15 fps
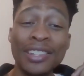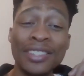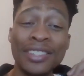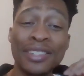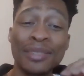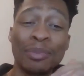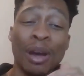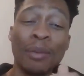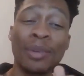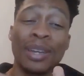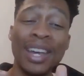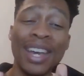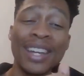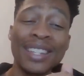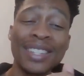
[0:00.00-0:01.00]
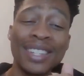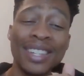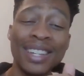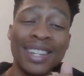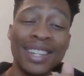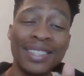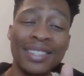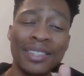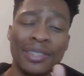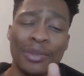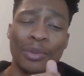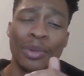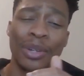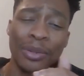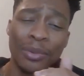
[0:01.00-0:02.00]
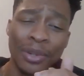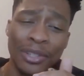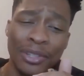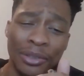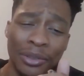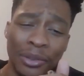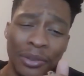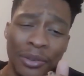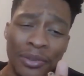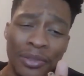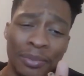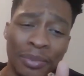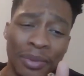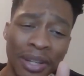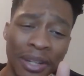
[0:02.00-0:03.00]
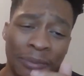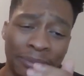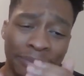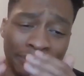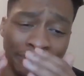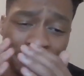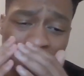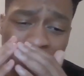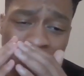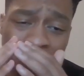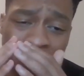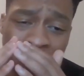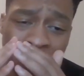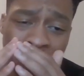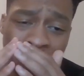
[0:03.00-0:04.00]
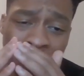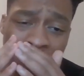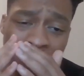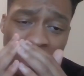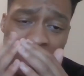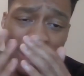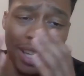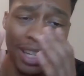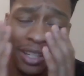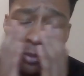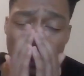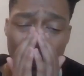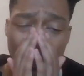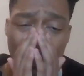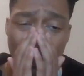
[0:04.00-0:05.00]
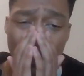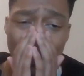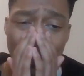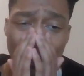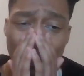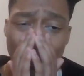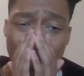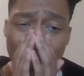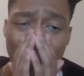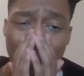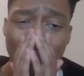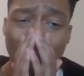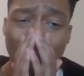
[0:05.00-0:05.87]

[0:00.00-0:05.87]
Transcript: This is probably 18 to 21-year-olds, but at the HBCU. But